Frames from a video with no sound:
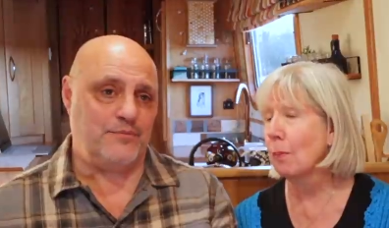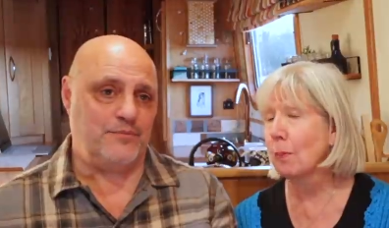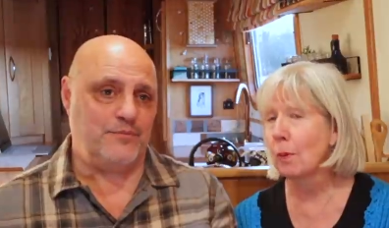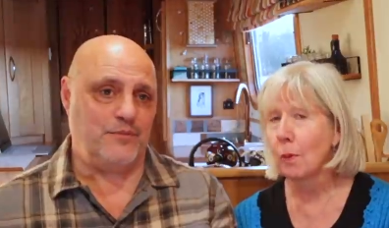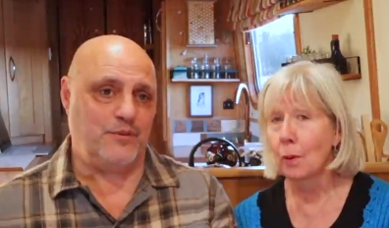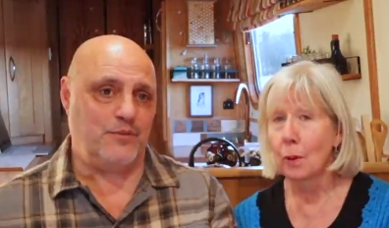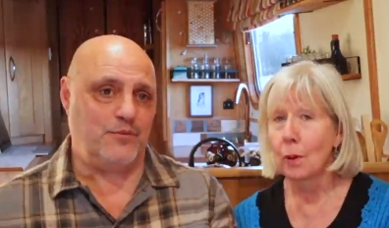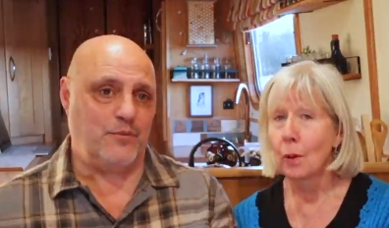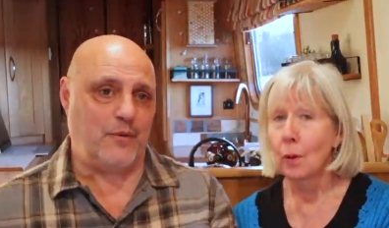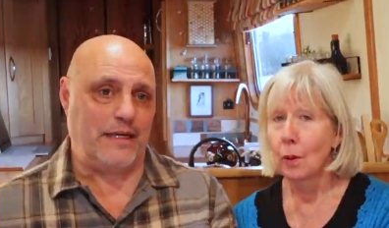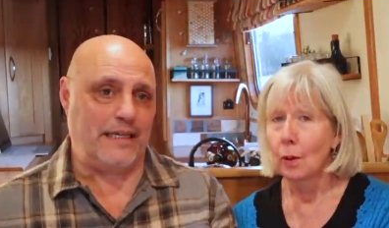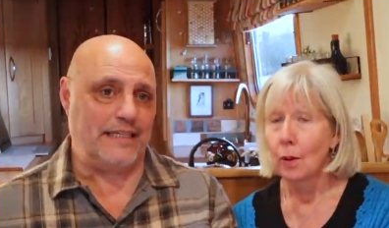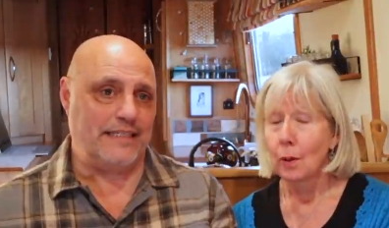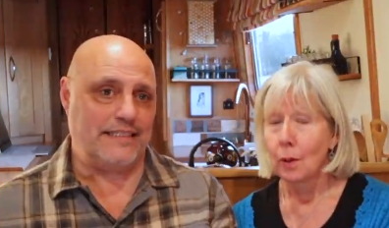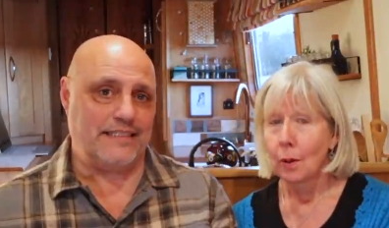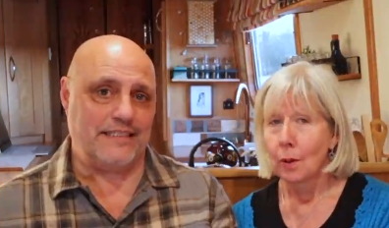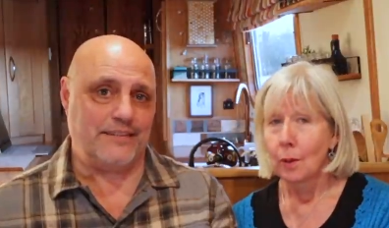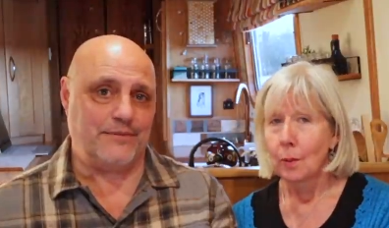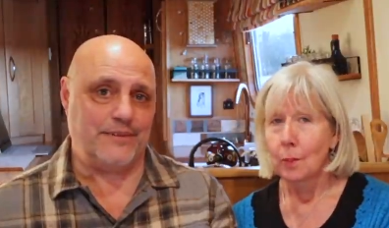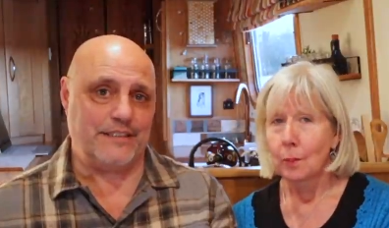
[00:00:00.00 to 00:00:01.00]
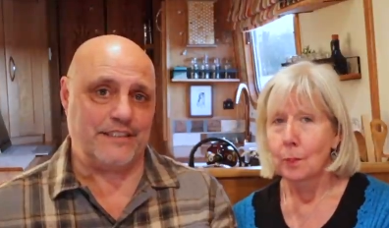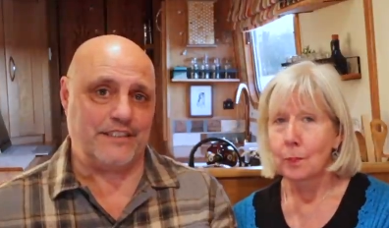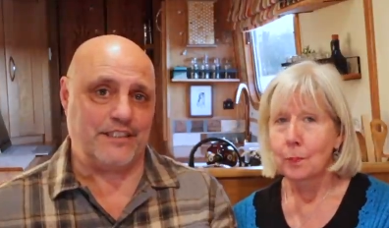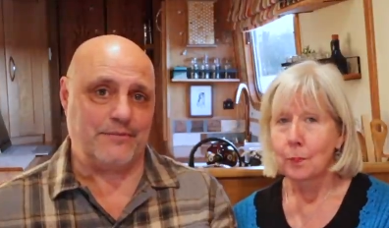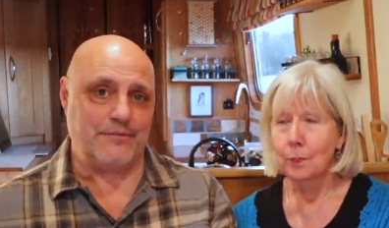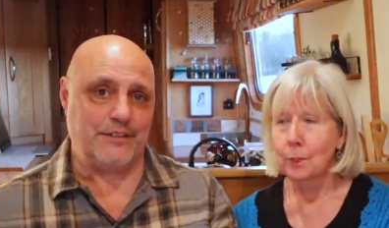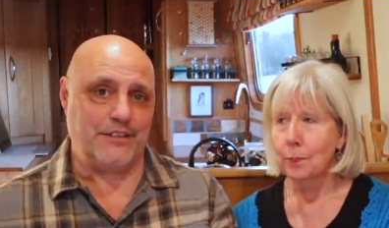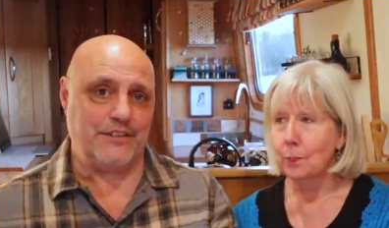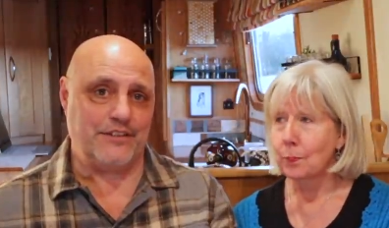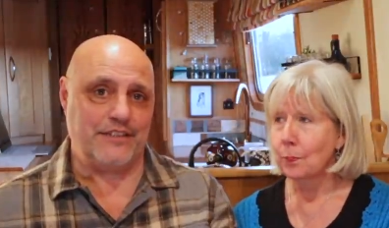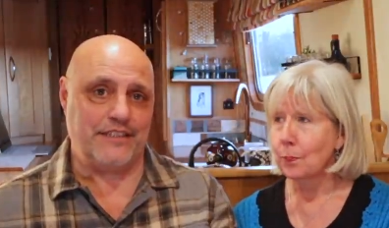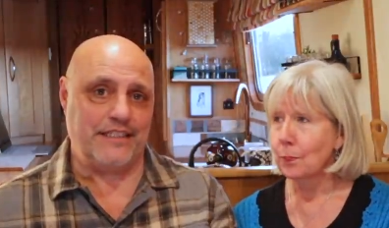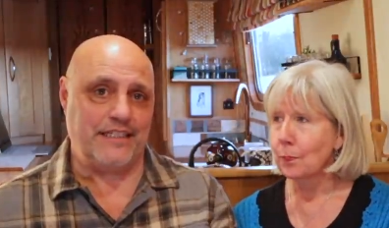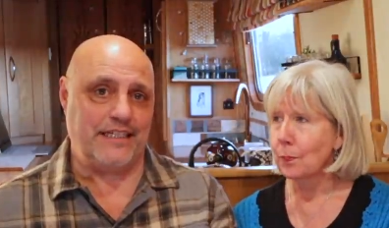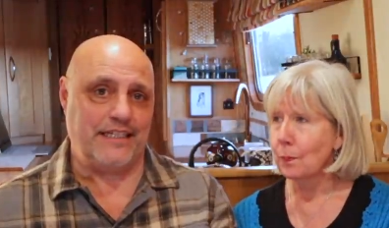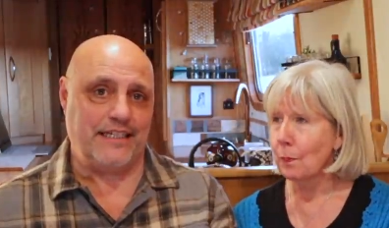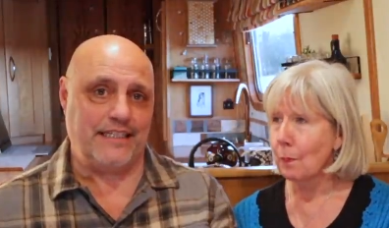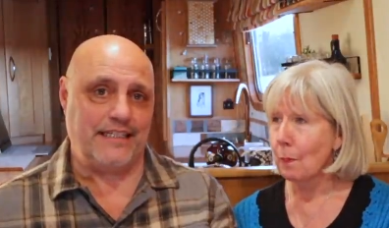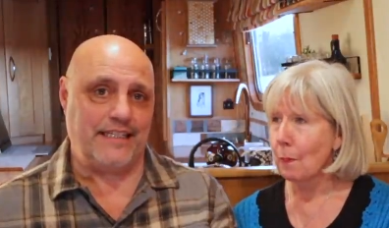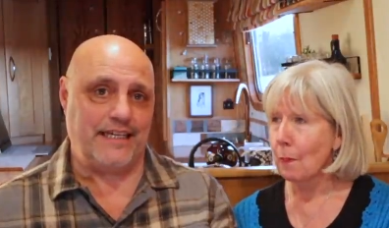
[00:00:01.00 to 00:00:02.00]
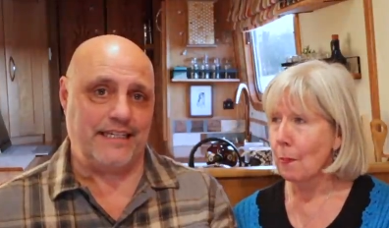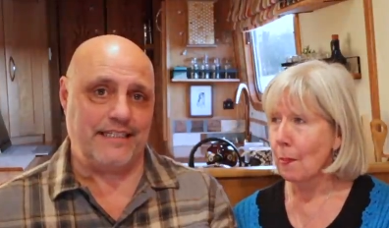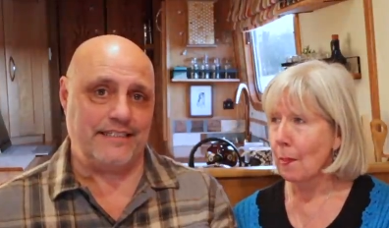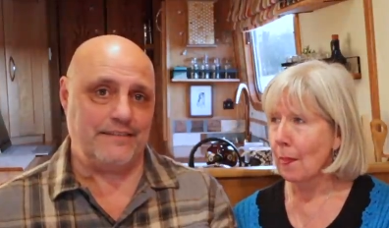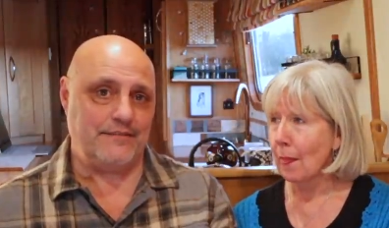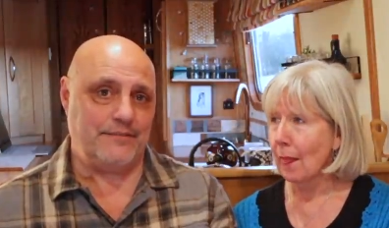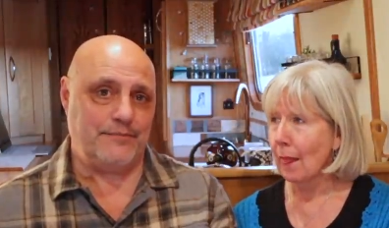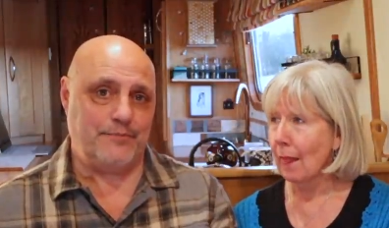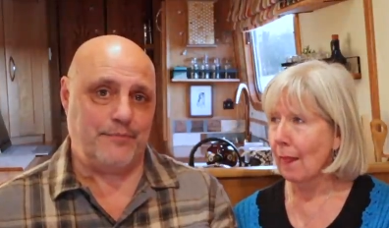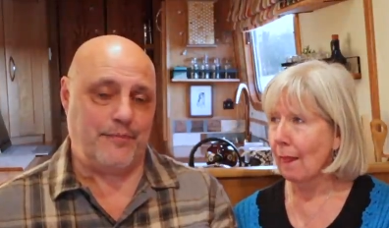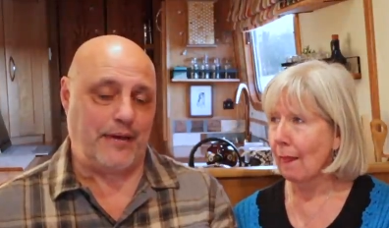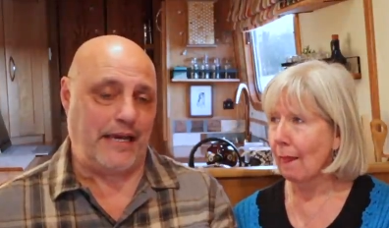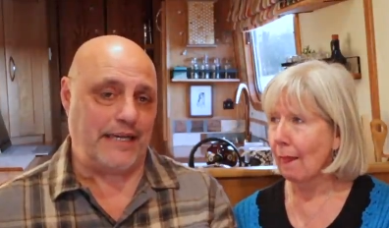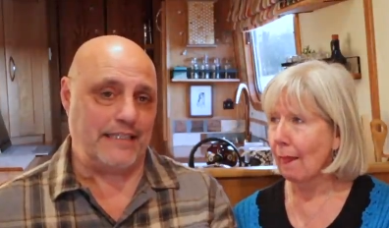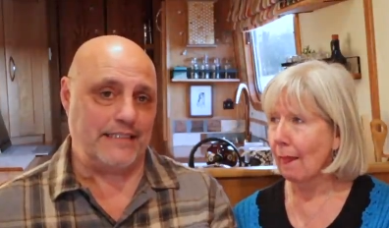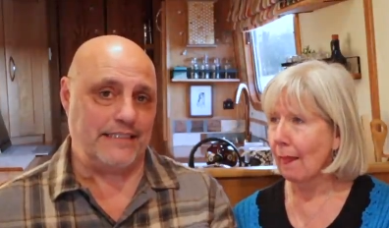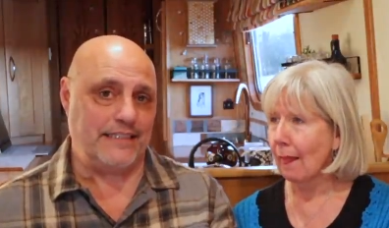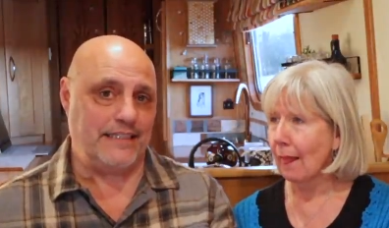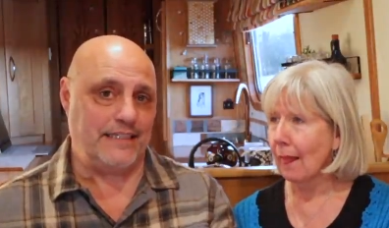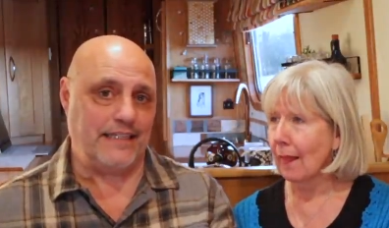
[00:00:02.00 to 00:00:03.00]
Speaker 1: Yeah, we'll wait until we stop using it and then paint it